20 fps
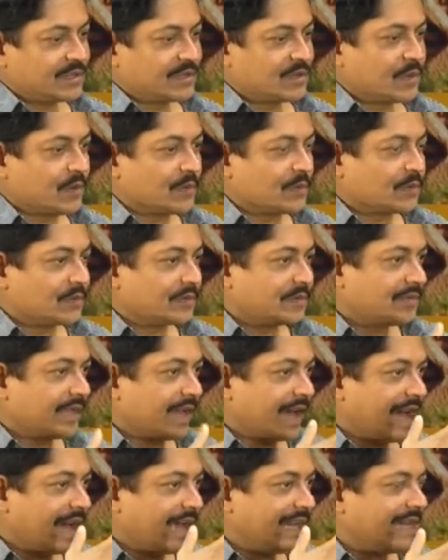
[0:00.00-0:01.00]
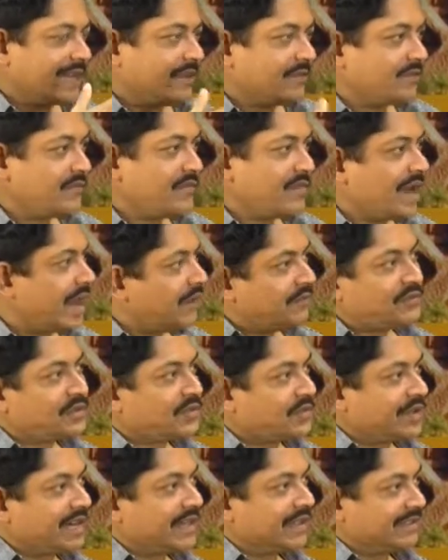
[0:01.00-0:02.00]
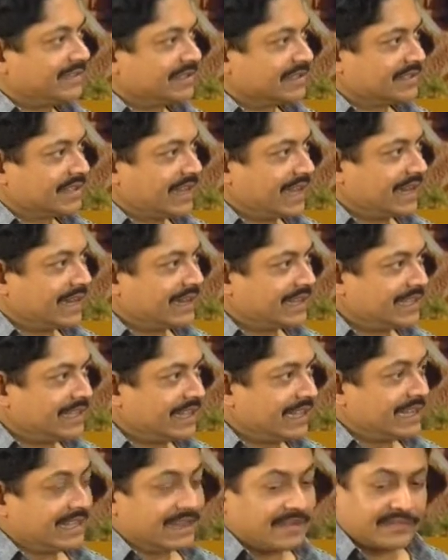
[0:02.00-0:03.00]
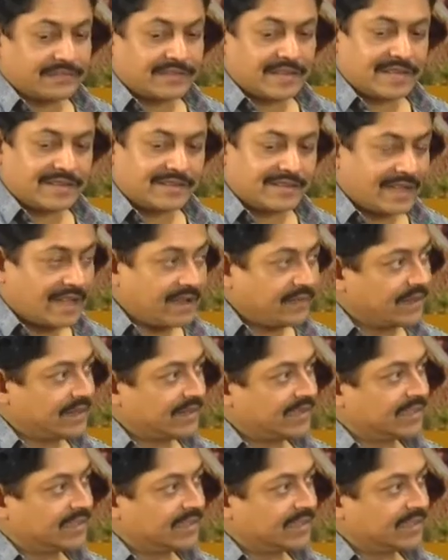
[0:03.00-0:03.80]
So I have loved creating this character and if there is ever a